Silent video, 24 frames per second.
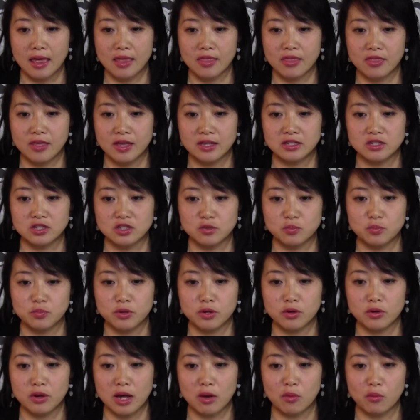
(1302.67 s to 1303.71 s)
then the
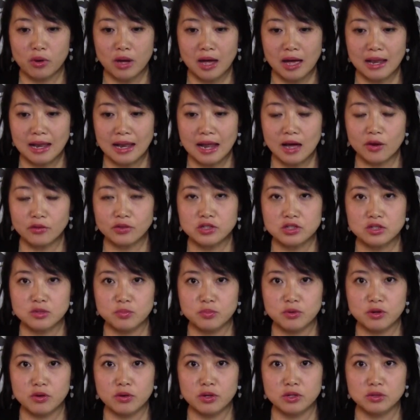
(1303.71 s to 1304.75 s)
Spirit, and we allow the
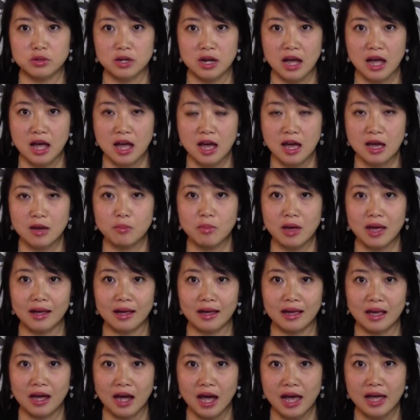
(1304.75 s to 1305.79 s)
Spirit to come
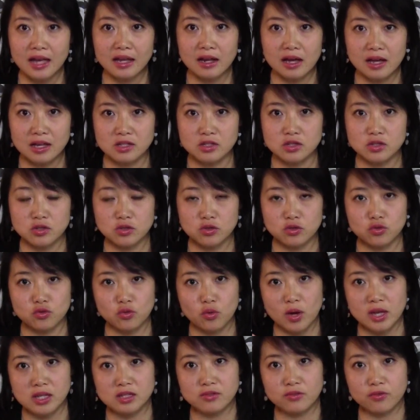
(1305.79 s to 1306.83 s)
and guide us to
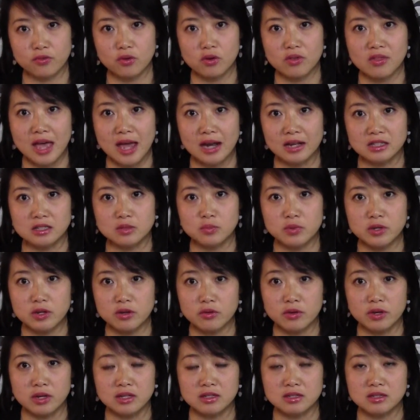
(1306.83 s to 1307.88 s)
transfer that
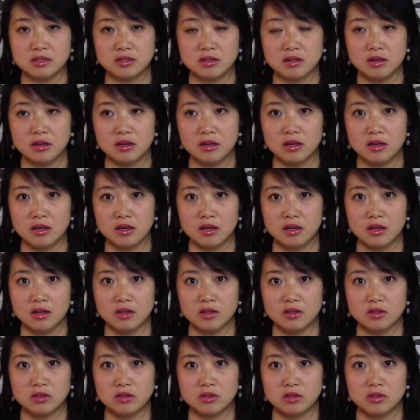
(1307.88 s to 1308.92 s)
experience,
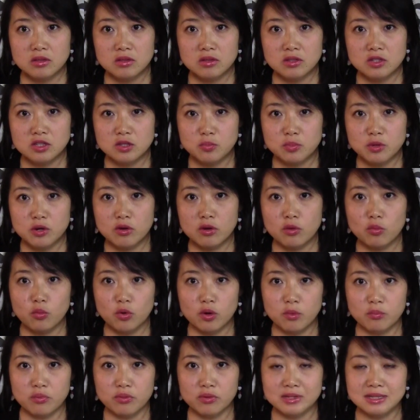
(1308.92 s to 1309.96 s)
the Spirit
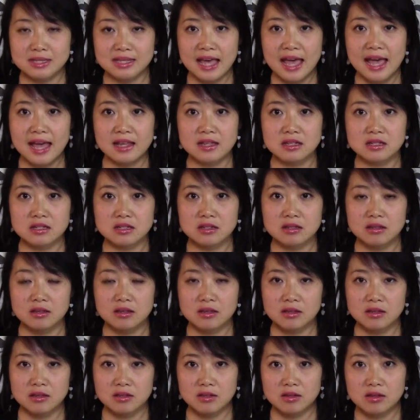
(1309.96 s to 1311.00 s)
will present
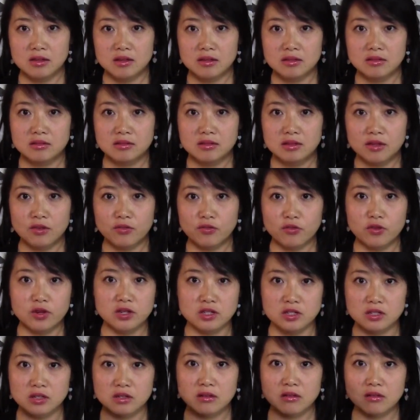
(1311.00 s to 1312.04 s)

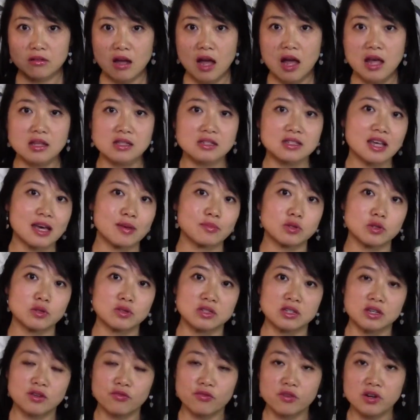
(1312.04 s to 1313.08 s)
different concept or
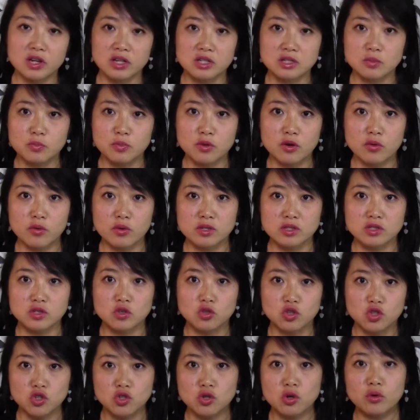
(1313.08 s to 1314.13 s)
different experience to
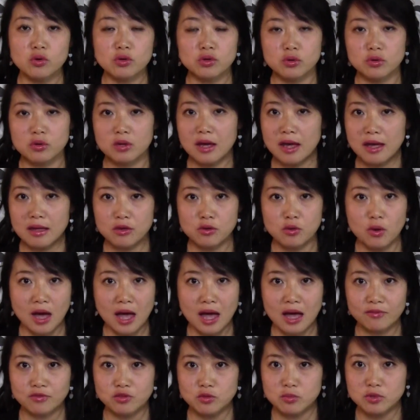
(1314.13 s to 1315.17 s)
show you. You
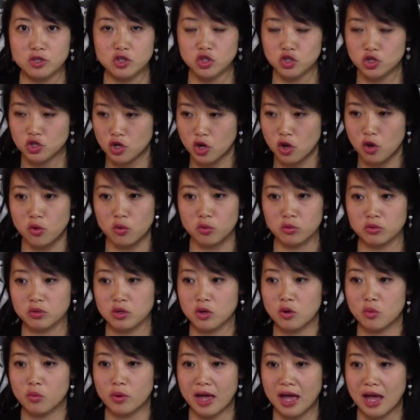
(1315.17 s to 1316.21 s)
have to be shown.
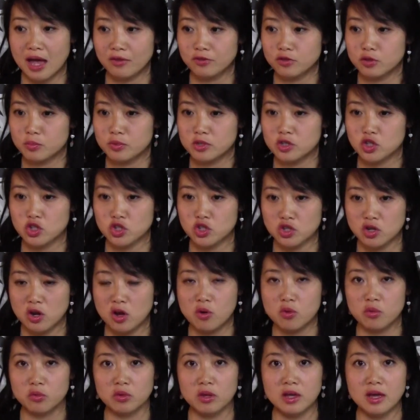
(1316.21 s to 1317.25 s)
We have to be
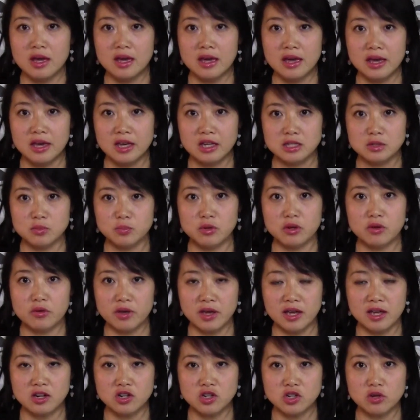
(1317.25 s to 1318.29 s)
shown
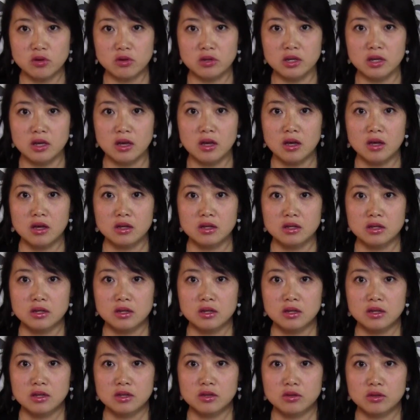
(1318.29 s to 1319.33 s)
experientially,
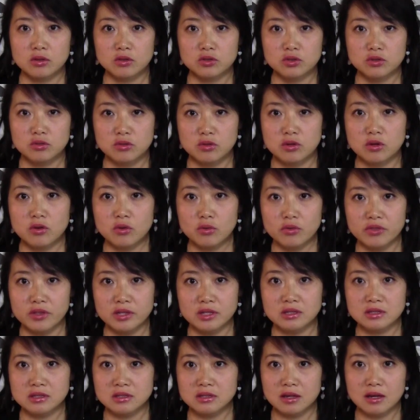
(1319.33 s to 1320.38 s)
to know
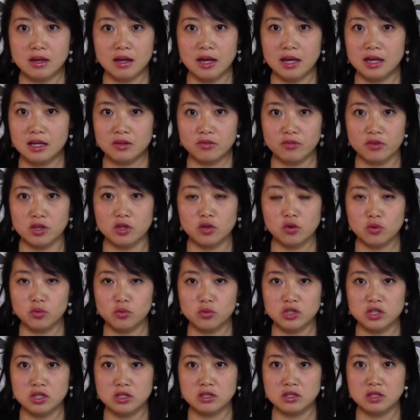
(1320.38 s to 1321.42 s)
these kind of
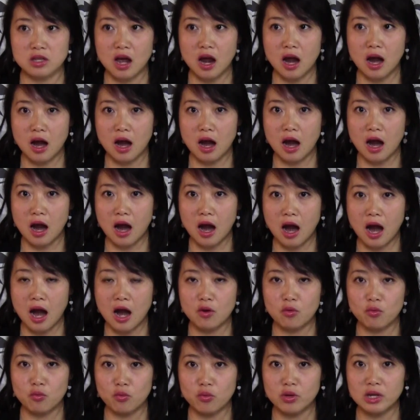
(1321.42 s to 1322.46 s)
illusions
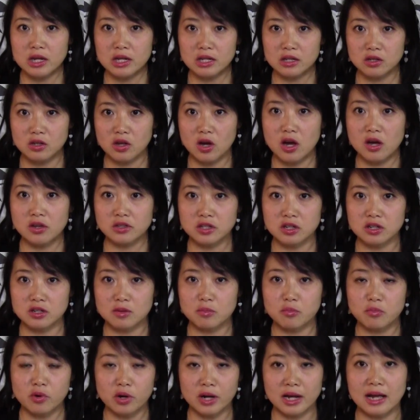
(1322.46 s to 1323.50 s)
are really not going
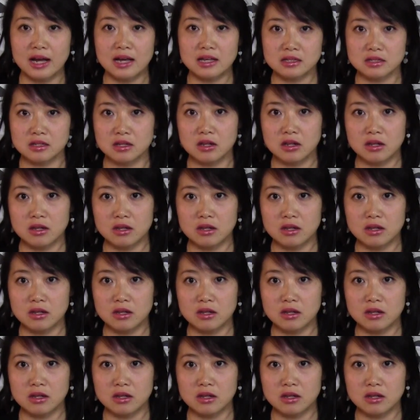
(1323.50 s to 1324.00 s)
to bring us